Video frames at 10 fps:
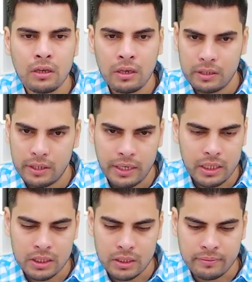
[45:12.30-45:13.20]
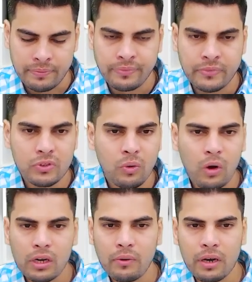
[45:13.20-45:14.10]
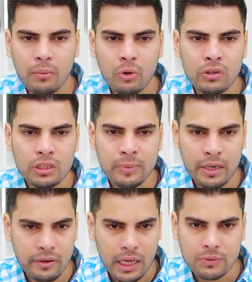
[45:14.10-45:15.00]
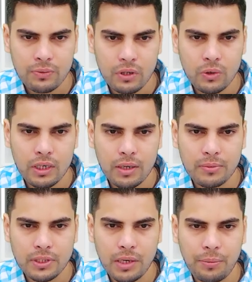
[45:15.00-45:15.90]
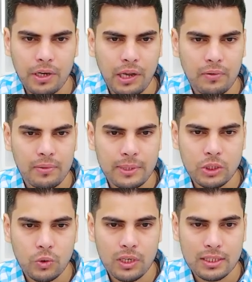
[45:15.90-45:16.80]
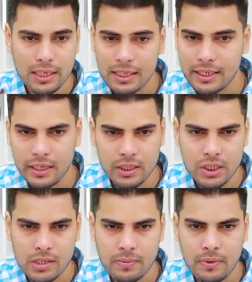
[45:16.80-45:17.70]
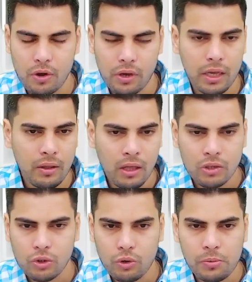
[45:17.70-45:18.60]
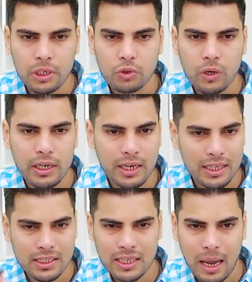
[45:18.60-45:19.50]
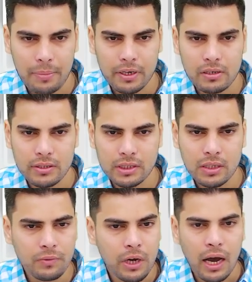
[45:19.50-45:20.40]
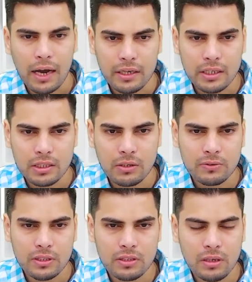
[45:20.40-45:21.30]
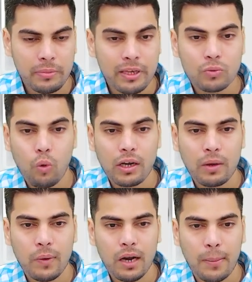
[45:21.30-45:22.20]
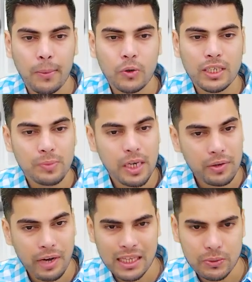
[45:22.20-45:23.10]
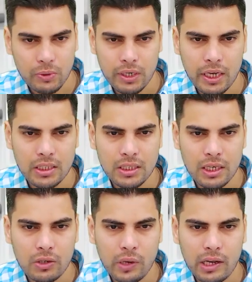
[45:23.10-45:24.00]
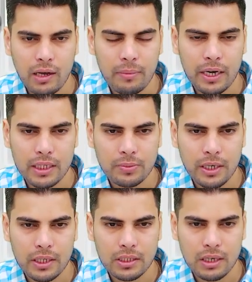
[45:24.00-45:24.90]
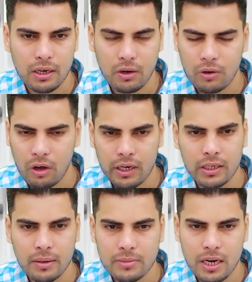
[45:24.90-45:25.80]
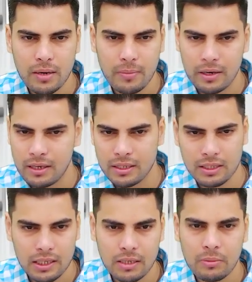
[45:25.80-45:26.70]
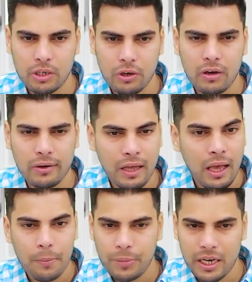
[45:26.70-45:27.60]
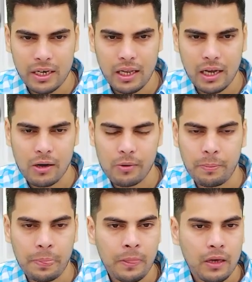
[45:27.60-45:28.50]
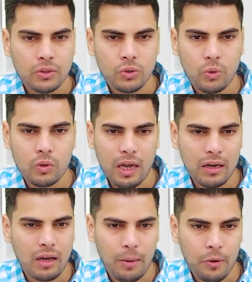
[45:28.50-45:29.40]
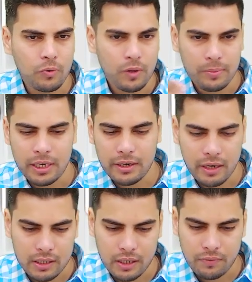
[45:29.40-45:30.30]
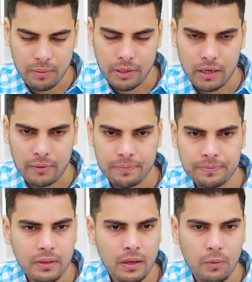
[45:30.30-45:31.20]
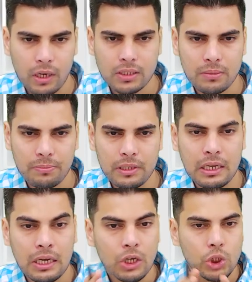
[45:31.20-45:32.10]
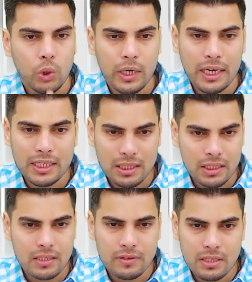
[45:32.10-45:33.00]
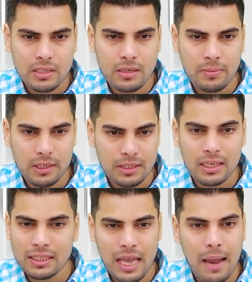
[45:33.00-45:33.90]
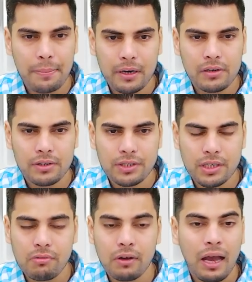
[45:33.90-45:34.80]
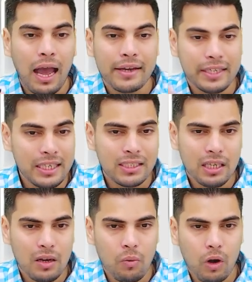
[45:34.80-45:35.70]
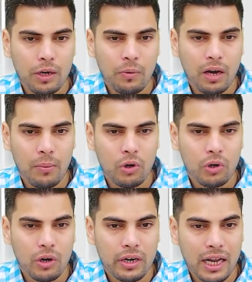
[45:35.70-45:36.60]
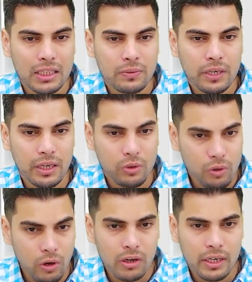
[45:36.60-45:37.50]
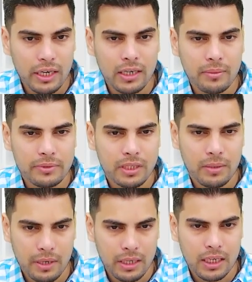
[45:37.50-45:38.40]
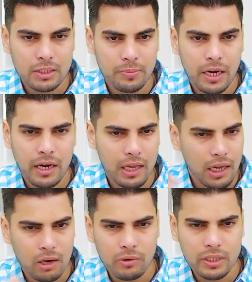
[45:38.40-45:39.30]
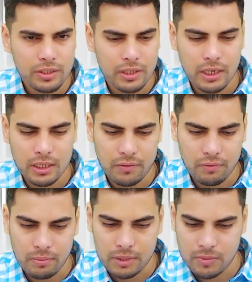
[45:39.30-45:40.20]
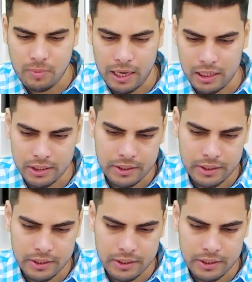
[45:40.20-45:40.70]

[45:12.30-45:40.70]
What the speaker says: deduction. So whatever amount is being transferred to income statement, that will be shown as a deduction. Okay, so you will be showing it as capital reserve under reserves and surplus. Whatever amount is being transferred each year to income and expenditure account or income statement, that is nothing but your P&L account. So that amount will be deducted from here. Very simple. Show it as reserves and surplus, that is capital reserve, and each year whatever amount you are transferring it to your income statement, that is P&L account, just deduct it from this balance.